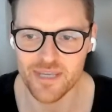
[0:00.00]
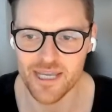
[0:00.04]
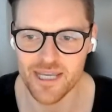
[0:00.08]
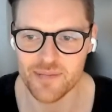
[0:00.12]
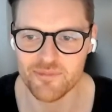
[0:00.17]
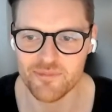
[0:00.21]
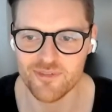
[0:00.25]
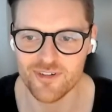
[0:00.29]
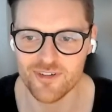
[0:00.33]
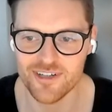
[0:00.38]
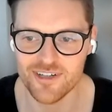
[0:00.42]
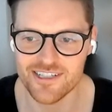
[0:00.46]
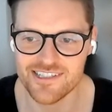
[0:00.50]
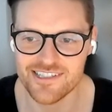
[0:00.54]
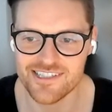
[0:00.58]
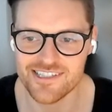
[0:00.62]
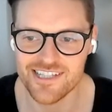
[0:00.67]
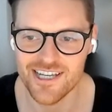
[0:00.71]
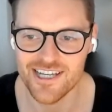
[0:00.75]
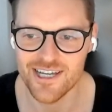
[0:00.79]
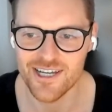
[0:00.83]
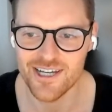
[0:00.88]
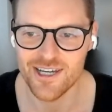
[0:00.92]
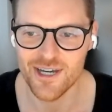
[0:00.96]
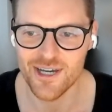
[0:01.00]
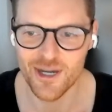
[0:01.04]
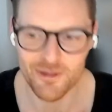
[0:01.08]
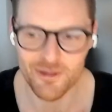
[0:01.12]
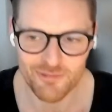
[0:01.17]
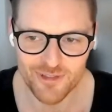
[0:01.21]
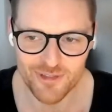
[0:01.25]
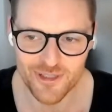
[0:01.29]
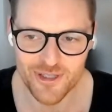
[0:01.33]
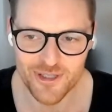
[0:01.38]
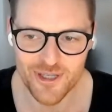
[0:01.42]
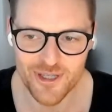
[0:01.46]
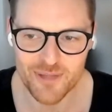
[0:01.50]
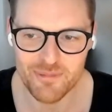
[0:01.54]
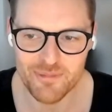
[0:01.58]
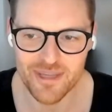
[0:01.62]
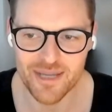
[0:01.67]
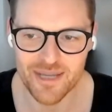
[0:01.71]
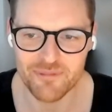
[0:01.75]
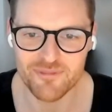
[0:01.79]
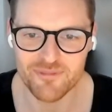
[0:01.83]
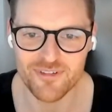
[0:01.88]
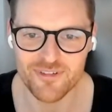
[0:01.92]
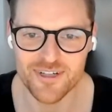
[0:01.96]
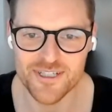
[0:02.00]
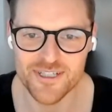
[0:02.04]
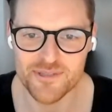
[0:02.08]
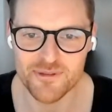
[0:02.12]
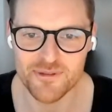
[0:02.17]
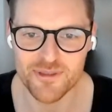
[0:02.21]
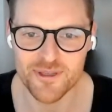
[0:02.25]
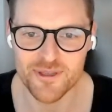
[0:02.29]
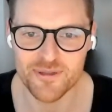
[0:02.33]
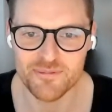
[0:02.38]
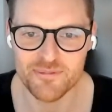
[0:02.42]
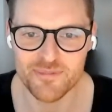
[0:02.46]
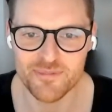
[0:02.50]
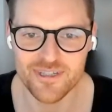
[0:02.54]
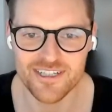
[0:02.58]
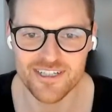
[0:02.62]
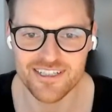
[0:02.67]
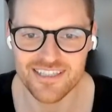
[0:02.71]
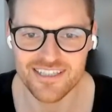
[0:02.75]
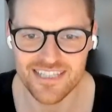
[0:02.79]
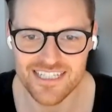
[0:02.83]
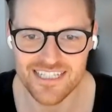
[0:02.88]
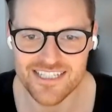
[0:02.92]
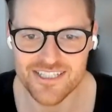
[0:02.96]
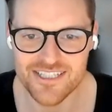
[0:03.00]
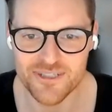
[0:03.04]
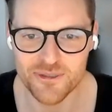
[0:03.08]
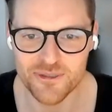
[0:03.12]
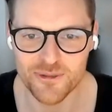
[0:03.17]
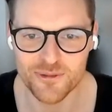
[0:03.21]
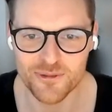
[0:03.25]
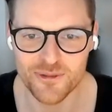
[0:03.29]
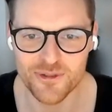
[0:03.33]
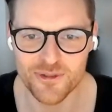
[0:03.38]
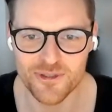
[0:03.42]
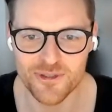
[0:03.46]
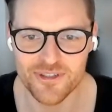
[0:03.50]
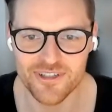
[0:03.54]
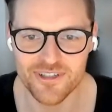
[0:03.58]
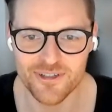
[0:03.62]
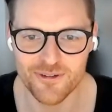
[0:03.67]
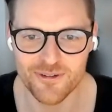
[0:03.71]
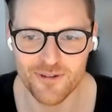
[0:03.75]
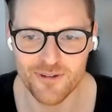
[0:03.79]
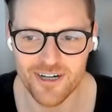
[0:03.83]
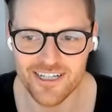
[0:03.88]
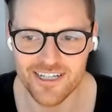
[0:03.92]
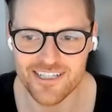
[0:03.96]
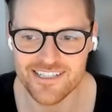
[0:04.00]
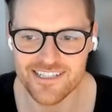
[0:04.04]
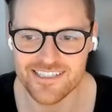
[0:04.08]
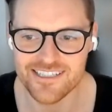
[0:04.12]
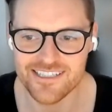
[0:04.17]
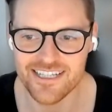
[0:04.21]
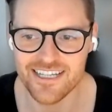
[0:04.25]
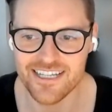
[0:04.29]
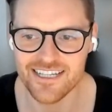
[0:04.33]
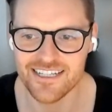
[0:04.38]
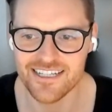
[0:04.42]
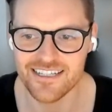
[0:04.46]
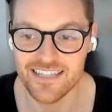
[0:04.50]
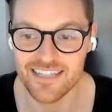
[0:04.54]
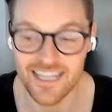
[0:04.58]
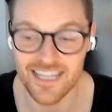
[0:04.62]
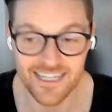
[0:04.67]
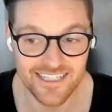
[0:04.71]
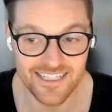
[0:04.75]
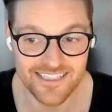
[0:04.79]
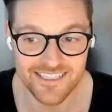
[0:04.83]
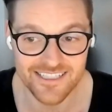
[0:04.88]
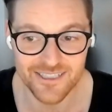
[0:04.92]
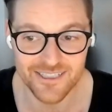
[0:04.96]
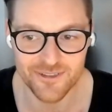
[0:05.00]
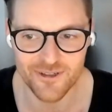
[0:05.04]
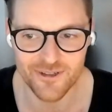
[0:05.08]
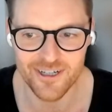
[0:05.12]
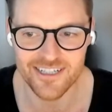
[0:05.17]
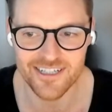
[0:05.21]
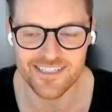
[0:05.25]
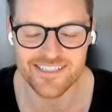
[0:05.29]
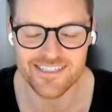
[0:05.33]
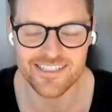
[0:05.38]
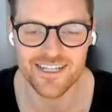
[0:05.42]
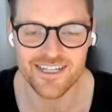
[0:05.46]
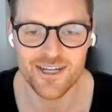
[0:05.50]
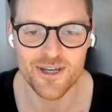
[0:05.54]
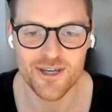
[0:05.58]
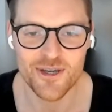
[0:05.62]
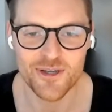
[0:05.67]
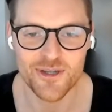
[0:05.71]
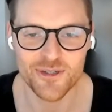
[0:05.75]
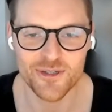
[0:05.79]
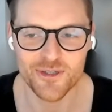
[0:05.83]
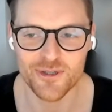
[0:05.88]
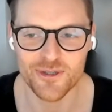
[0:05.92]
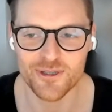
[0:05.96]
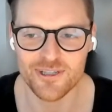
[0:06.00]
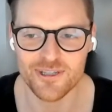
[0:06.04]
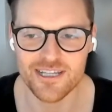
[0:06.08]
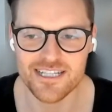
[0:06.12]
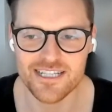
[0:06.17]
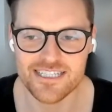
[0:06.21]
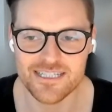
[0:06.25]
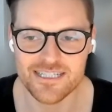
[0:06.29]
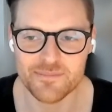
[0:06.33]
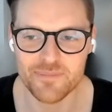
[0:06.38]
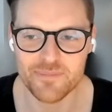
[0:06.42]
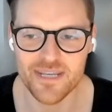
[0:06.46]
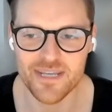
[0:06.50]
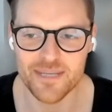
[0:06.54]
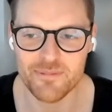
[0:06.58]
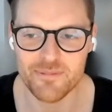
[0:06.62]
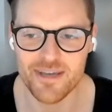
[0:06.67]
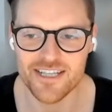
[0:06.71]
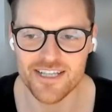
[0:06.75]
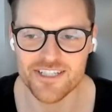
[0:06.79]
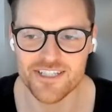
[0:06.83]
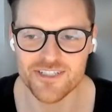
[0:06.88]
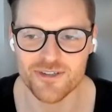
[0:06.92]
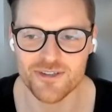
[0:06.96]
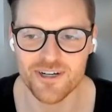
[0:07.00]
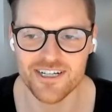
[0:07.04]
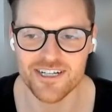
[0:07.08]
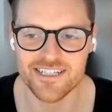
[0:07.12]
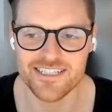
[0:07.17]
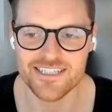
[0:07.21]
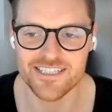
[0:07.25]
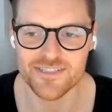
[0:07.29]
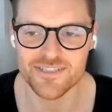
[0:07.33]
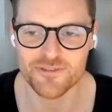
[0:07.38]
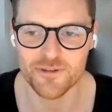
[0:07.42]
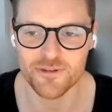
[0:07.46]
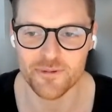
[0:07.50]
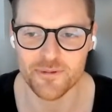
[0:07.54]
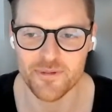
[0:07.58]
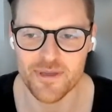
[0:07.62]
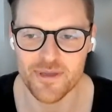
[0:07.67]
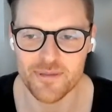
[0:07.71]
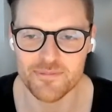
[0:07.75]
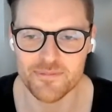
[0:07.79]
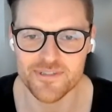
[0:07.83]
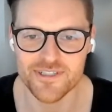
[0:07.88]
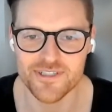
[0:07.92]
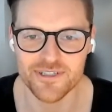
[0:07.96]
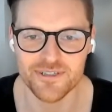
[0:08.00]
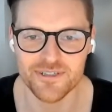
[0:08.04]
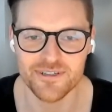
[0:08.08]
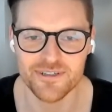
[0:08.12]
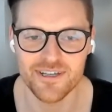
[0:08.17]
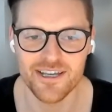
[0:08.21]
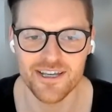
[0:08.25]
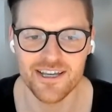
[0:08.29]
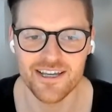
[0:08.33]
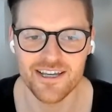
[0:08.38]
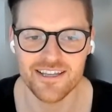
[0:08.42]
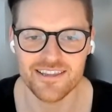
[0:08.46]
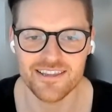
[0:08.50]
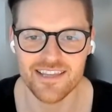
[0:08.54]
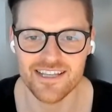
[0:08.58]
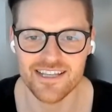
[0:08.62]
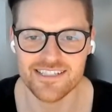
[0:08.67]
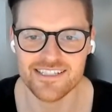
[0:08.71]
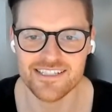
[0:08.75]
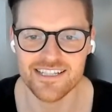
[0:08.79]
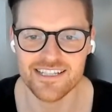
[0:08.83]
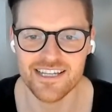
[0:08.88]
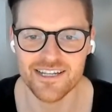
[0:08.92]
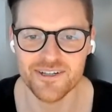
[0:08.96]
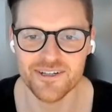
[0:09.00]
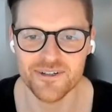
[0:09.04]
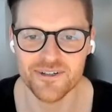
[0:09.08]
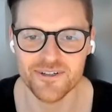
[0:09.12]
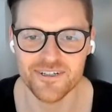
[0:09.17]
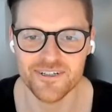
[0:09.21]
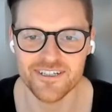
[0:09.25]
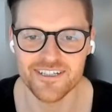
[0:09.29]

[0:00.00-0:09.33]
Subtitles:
friends. Hopefully you can become friends with him, but at least you'll learn the latest and greatest Google Ads and PMax strategies from him. So thanks again, Cory.